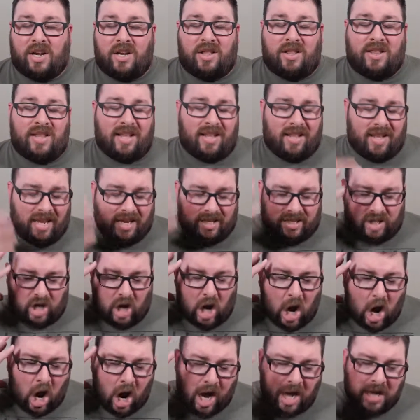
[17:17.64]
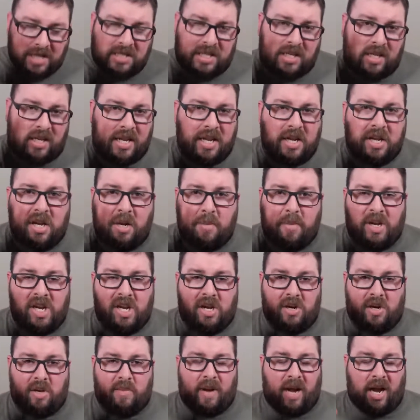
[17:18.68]
It's constantly going to be on
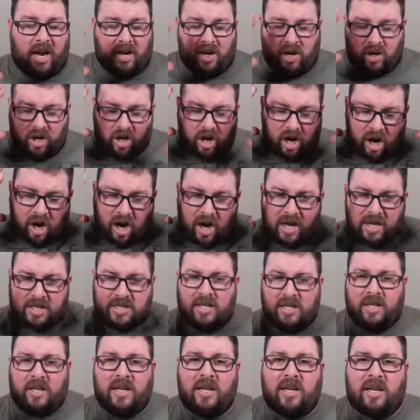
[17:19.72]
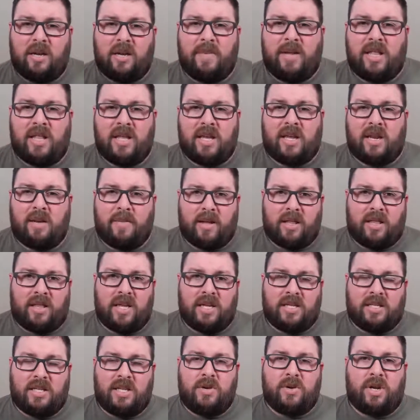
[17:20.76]
your mind. You're constantly going to be thinking about
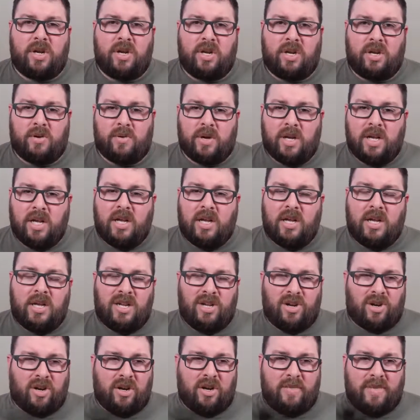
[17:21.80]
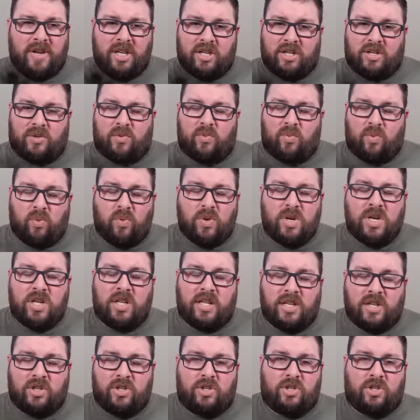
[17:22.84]
things that you can do. You're going to be just
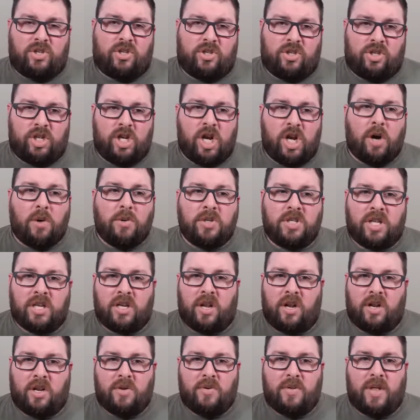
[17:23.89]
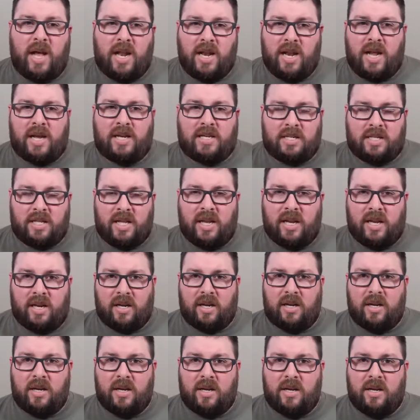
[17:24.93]
really jonesing to do that next thing